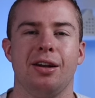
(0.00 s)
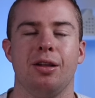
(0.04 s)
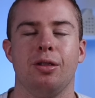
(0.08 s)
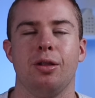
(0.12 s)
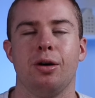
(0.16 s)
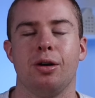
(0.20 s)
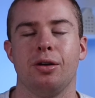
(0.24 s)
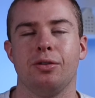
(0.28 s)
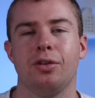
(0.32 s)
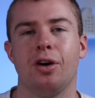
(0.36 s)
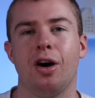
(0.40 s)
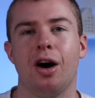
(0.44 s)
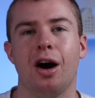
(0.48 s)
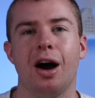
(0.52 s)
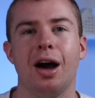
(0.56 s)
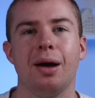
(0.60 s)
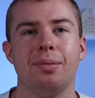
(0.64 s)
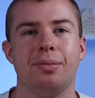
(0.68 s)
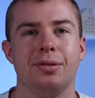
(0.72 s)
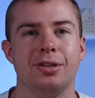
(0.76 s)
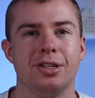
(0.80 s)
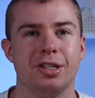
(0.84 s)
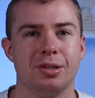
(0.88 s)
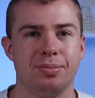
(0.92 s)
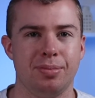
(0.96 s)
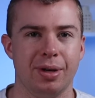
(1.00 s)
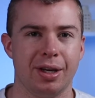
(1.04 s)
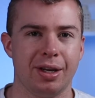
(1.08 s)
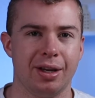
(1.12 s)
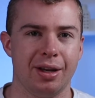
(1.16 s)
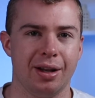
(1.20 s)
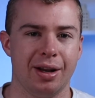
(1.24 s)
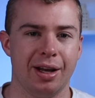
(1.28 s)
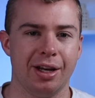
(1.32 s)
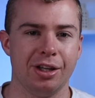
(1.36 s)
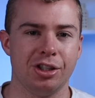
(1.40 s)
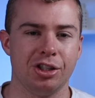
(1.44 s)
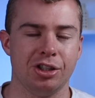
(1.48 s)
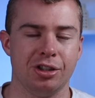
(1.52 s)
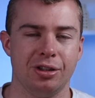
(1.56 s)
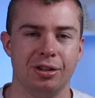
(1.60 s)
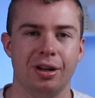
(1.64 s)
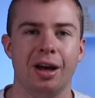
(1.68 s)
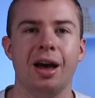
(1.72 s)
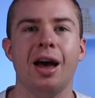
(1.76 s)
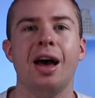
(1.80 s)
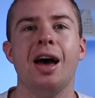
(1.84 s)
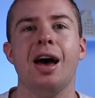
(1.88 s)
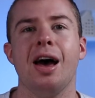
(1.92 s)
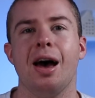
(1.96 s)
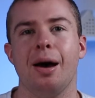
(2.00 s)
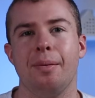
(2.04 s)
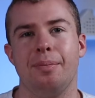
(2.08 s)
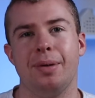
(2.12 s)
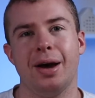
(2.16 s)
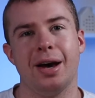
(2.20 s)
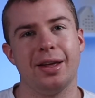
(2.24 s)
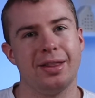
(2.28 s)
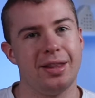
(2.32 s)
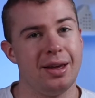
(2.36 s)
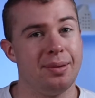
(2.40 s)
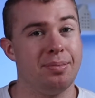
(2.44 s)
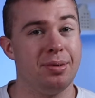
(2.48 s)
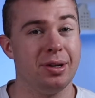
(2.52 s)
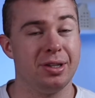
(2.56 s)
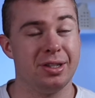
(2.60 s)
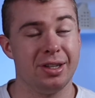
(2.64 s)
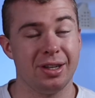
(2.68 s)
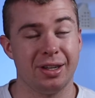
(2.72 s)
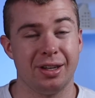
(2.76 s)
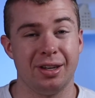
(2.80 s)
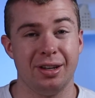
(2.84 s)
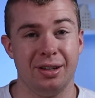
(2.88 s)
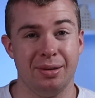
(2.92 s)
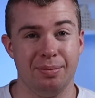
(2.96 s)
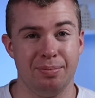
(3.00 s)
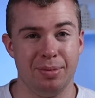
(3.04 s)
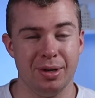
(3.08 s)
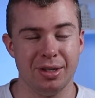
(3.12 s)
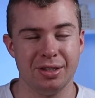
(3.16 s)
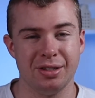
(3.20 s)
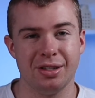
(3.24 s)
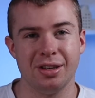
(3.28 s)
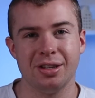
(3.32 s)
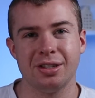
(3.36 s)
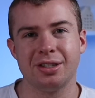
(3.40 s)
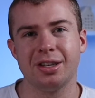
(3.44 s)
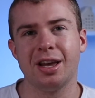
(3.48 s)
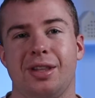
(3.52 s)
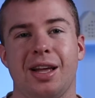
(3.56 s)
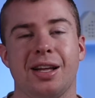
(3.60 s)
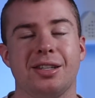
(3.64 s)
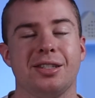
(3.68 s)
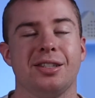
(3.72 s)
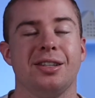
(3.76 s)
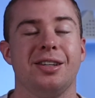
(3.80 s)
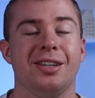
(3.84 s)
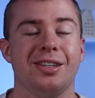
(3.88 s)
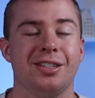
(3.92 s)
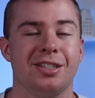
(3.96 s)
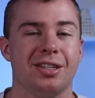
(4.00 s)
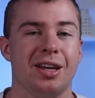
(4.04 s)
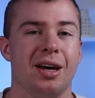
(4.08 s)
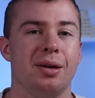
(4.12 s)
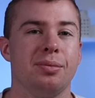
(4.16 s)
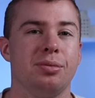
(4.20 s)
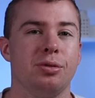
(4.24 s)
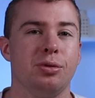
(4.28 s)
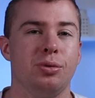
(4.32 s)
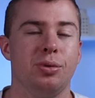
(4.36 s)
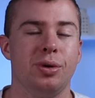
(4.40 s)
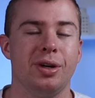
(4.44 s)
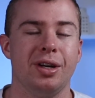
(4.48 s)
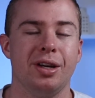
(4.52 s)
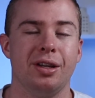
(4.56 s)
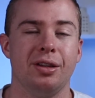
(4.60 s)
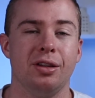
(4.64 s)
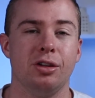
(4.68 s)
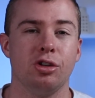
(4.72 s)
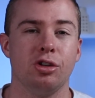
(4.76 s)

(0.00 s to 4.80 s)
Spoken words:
a lot of hype and speculation speculation about that particular business, that's an example where in the